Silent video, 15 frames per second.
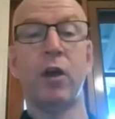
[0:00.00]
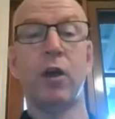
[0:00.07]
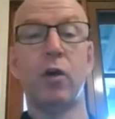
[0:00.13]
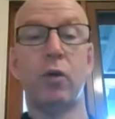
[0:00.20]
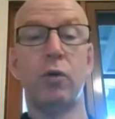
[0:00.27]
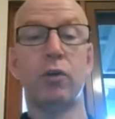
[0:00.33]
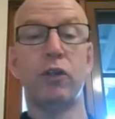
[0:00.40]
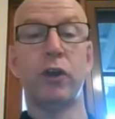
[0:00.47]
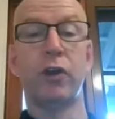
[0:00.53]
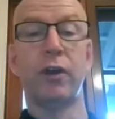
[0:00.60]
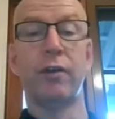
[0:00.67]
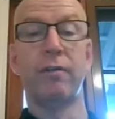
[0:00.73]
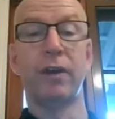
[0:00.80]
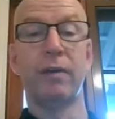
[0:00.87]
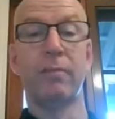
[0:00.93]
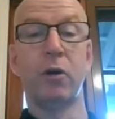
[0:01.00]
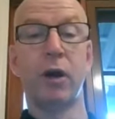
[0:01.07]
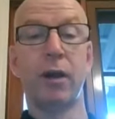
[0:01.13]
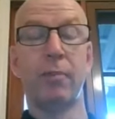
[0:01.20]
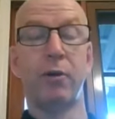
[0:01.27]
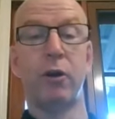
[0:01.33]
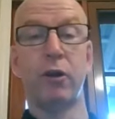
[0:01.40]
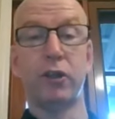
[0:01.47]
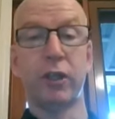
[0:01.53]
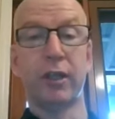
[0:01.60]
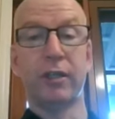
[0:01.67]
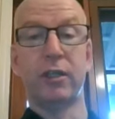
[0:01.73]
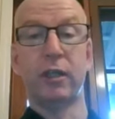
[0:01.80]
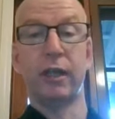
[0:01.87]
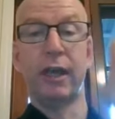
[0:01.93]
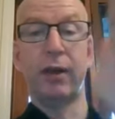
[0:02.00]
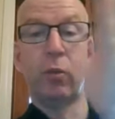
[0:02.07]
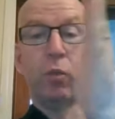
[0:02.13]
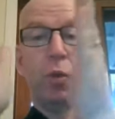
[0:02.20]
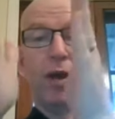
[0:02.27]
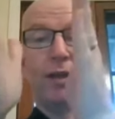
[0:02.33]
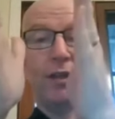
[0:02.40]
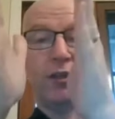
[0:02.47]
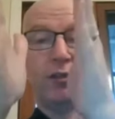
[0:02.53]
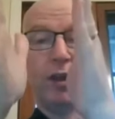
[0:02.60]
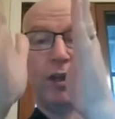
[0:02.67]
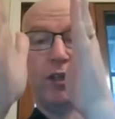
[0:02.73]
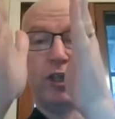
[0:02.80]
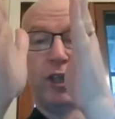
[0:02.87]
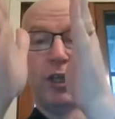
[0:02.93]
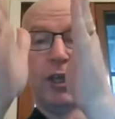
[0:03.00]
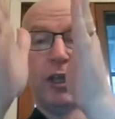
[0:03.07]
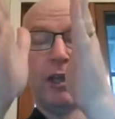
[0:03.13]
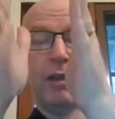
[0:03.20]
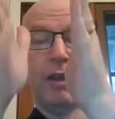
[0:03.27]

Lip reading: Or alternatively, my approach is to get one strategy,